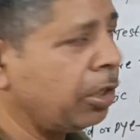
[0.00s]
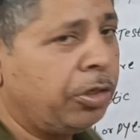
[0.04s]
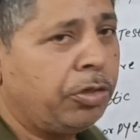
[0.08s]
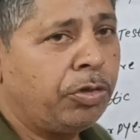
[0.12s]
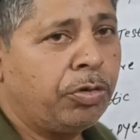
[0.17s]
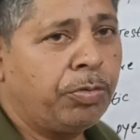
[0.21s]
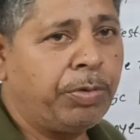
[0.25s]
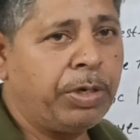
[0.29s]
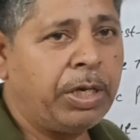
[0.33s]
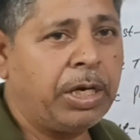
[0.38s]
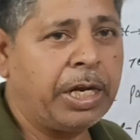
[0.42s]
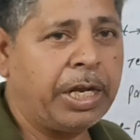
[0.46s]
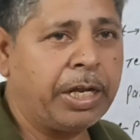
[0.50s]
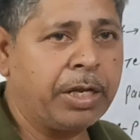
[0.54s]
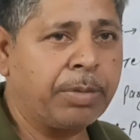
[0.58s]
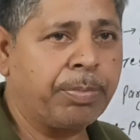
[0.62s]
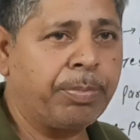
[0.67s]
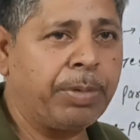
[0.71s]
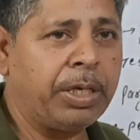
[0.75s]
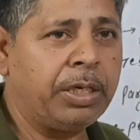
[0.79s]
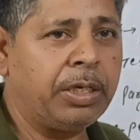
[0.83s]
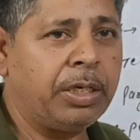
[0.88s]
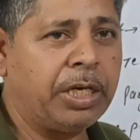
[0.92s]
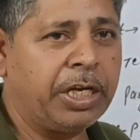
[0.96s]
will like
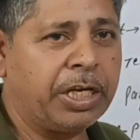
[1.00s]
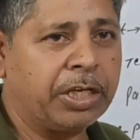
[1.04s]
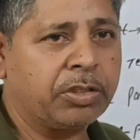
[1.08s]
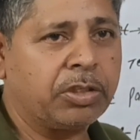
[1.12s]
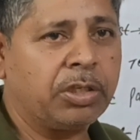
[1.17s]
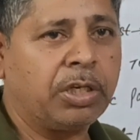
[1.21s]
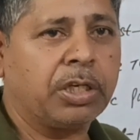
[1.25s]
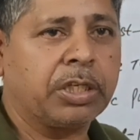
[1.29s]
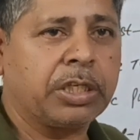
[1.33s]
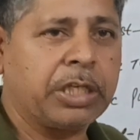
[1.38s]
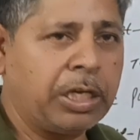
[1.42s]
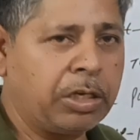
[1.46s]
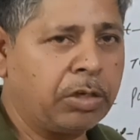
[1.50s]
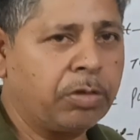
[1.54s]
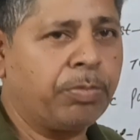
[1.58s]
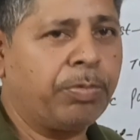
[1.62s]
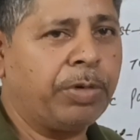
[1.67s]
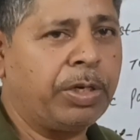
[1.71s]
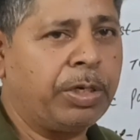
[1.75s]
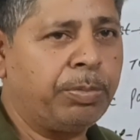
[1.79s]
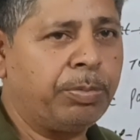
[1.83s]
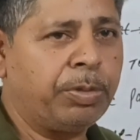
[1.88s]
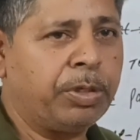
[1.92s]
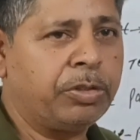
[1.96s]
my lecture. Thank you
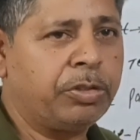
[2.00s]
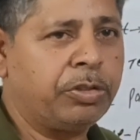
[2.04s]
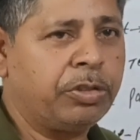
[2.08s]
very much.